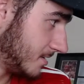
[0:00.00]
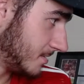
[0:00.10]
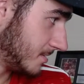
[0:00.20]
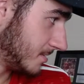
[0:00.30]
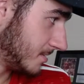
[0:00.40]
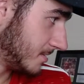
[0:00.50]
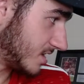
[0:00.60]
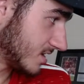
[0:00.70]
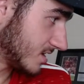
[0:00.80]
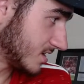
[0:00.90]
Because I
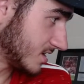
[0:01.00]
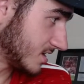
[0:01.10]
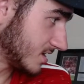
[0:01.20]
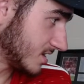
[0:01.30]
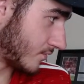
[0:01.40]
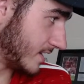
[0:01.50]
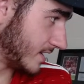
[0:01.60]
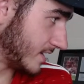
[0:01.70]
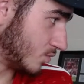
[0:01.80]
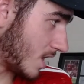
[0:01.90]
can't think of a
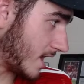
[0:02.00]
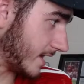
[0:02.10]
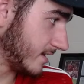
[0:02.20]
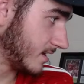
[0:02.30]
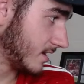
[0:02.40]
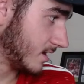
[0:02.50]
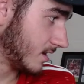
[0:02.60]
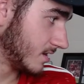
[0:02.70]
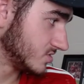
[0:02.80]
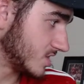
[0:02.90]
reason why
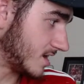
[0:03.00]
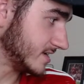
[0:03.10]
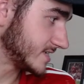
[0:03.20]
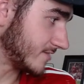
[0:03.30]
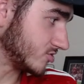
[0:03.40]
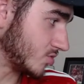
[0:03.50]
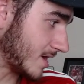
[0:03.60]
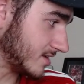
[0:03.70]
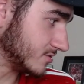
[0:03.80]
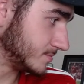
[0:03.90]
Charlie Savage,
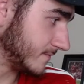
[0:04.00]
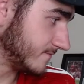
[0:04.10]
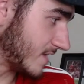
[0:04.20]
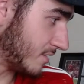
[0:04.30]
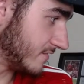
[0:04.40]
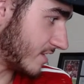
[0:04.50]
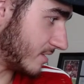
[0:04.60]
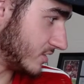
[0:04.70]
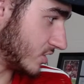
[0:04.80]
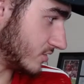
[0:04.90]
who's been very, very
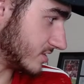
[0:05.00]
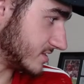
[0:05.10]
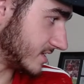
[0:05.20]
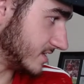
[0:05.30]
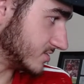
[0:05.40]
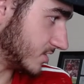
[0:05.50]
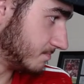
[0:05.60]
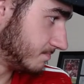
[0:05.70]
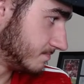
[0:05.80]
good this season,